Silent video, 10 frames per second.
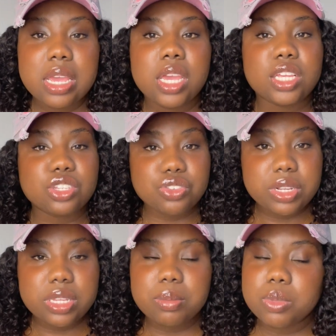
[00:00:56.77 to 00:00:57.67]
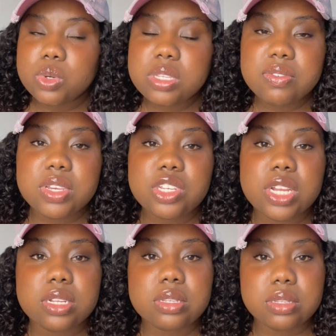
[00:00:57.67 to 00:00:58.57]
It's strictly
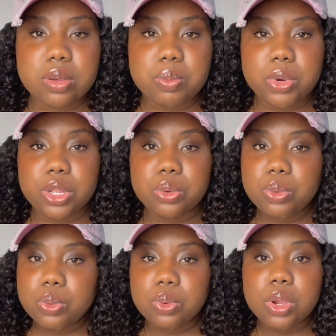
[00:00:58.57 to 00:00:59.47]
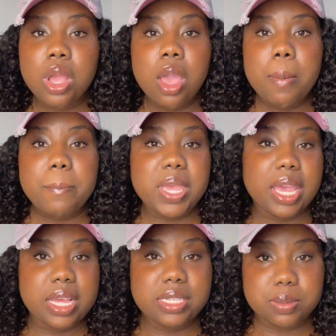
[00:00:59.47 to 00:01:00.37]
motivation to someone who may
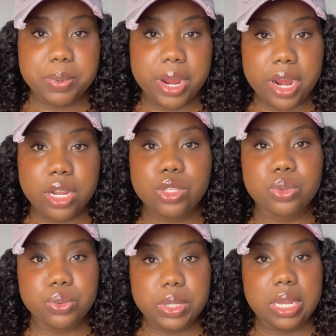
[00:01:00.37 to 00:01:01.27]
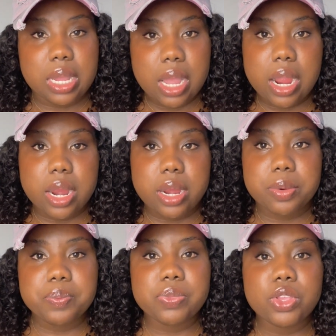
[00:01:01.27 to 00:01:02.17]
aspire to own a car.
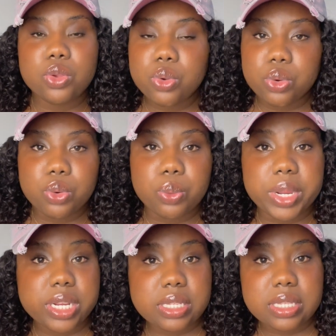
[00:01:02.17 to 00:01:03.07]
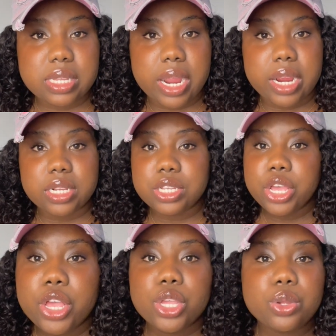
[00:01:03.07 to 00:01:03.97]
You don't know where to start.
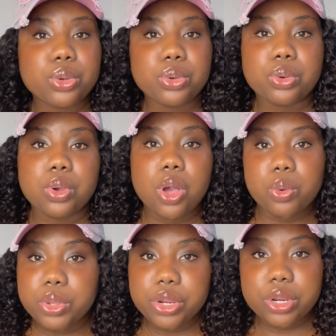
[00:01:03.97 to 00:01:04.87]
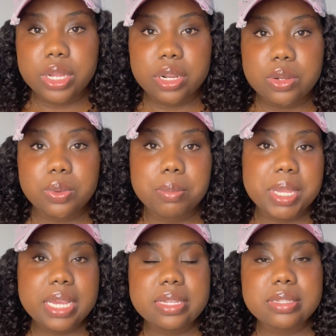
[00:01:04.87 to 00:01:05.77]
You don't know how you're gonna do it,
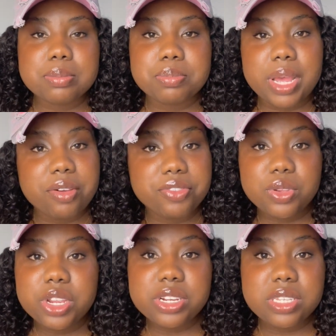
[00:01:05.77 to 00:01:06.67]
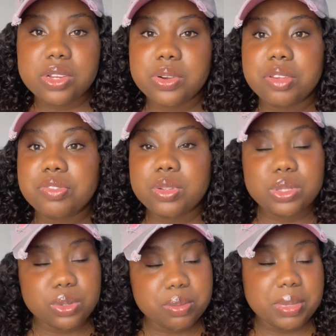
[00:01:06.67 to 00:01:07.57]
because a few years ago, if you
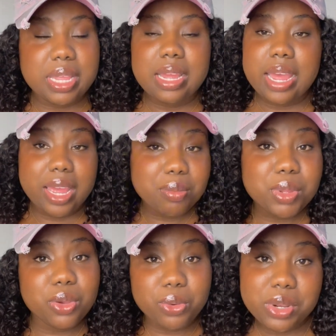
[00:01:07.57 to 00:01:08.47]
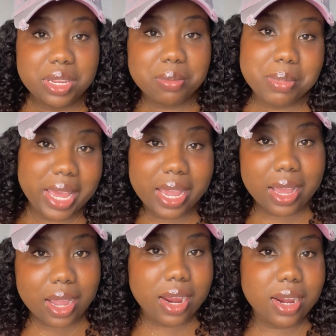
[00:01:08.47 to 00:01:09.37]
told me that I'd be owning my
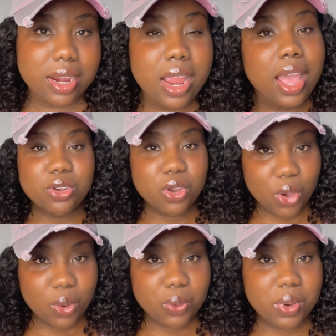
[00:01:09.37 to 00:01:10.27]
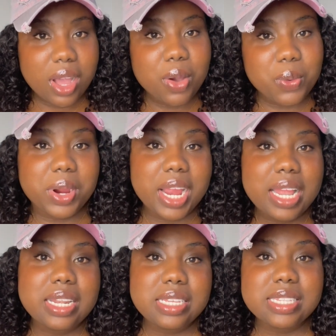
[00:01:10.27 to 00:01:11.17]
car now, or
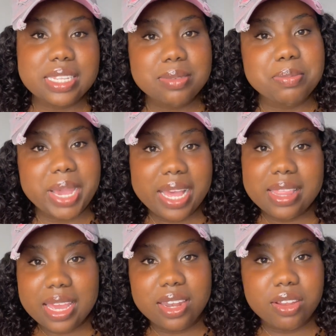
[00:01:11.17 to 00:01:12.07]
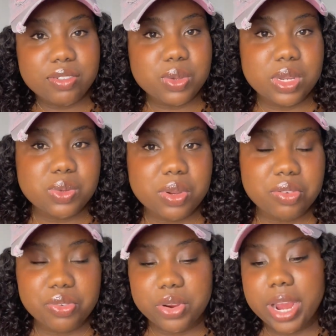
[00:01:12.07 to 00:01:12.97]
at least by the end of
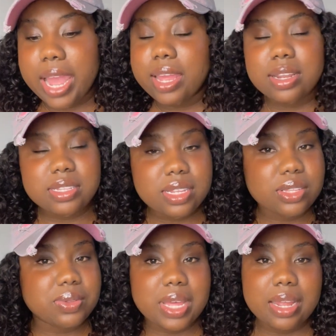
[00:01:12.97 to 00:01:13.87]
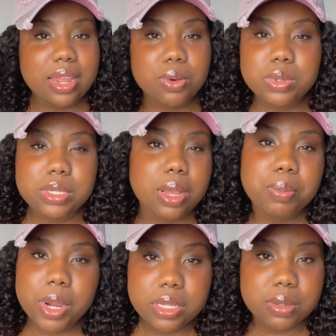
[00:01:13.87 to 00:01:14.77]
2024, I'd tell you that that was not
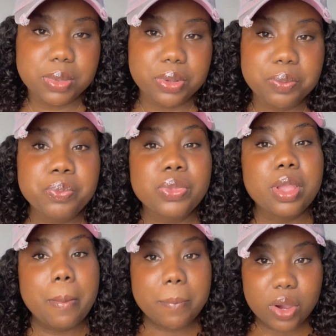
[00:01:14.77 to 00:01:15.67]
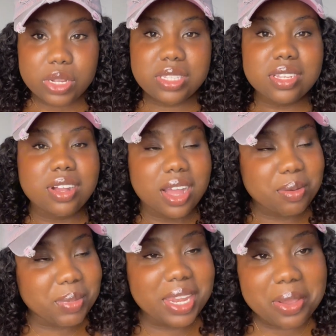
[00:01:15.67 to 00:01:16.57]
possible. But God
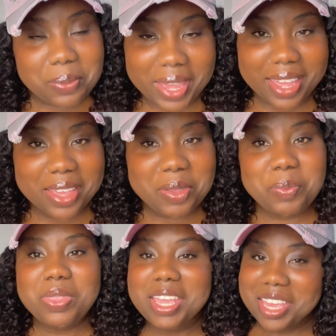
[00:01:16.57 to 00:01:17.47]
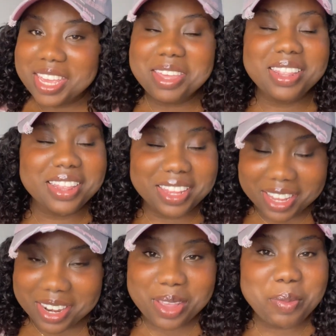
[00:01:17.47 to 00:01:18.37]
made a way. He
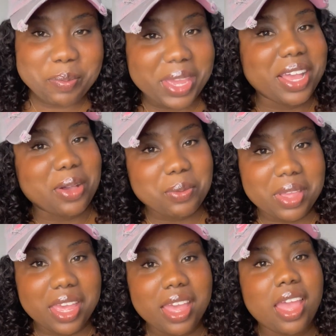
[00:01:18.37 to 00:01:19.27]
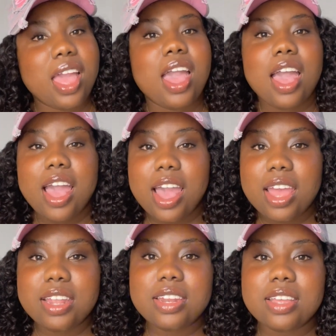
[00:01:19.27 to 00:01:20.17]
did make a way,
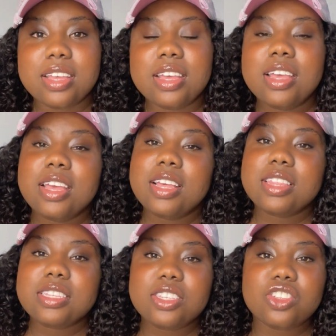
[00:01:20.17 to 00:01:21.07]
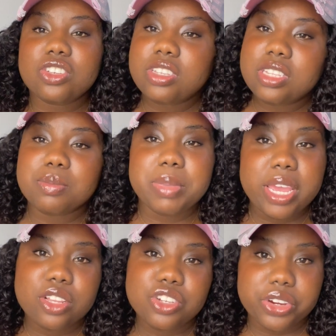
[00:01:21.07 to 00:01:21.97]
and this is just
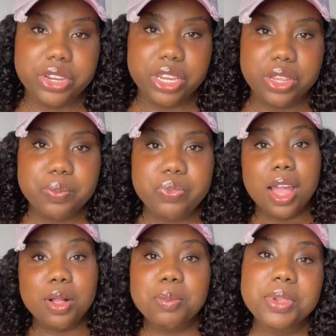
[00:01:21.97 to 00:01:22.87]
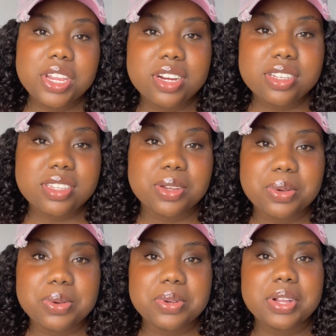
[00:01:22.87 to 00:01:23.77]
my journey. A couple years
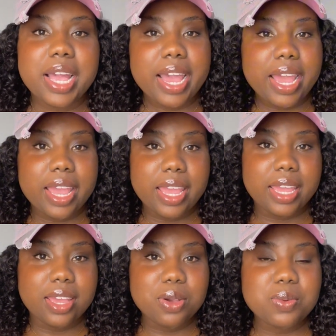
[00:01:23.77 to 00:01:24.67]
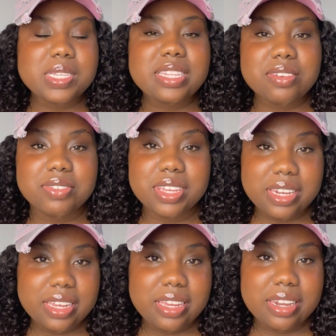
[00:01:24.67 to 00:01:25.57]
ago, I was
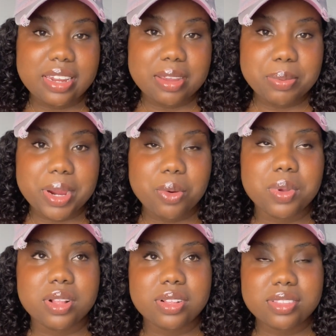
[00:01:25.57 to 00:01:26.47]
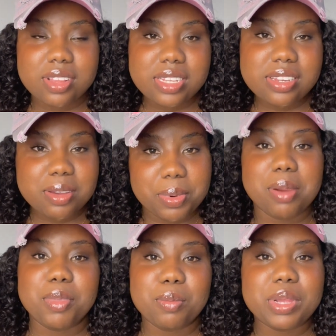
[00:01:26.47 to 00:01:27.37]
living in an apartment, well, not an
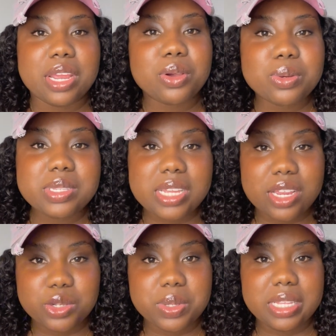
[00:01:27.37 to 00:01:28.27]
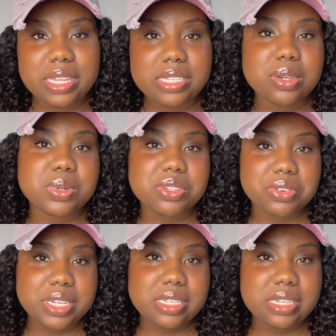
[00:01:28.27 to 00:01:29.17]
apartment, but a house actually that I was
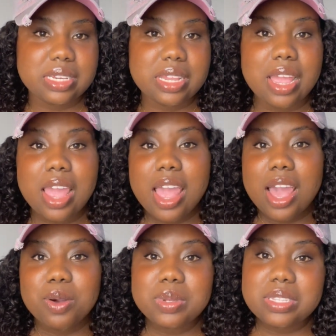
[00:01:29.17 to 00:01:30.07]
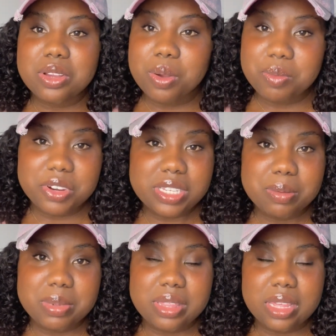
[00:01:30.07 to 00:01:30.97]
renting. I wasn't
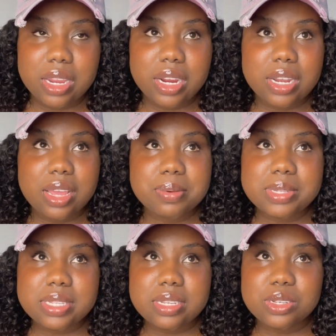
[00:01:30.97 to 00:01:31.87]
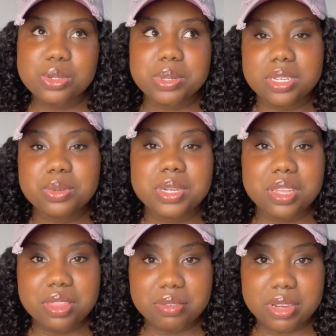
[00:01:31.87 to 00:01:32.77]
comfortable there. That was in
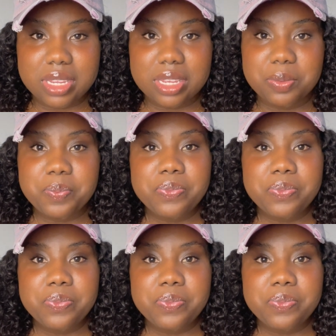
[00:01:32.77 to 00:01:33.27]
2023.